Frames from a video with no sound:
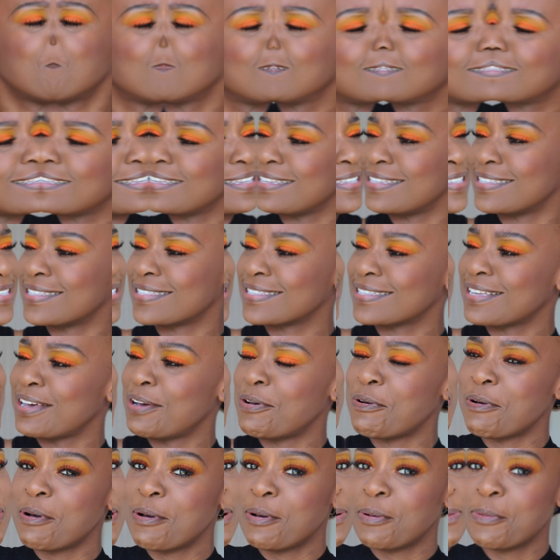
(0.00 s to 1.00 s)
is this?
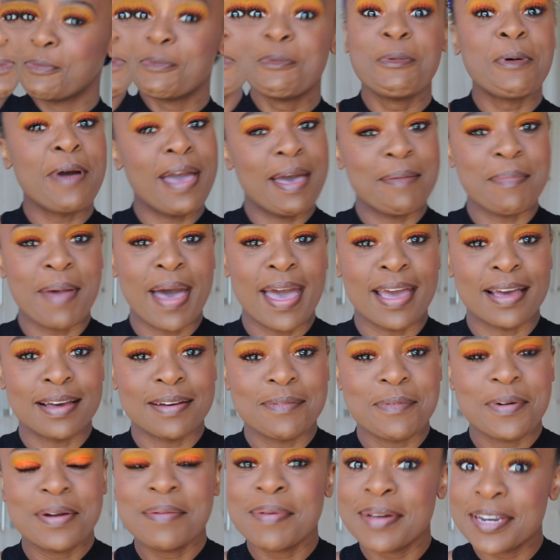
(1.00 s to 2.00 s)
Who am I?
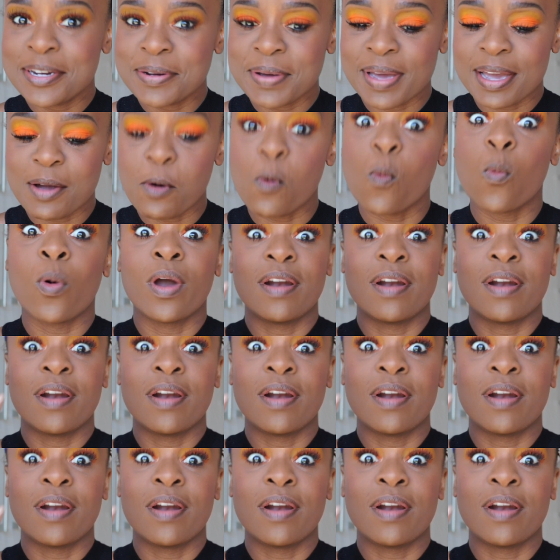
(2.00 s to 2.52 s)
What am I doing?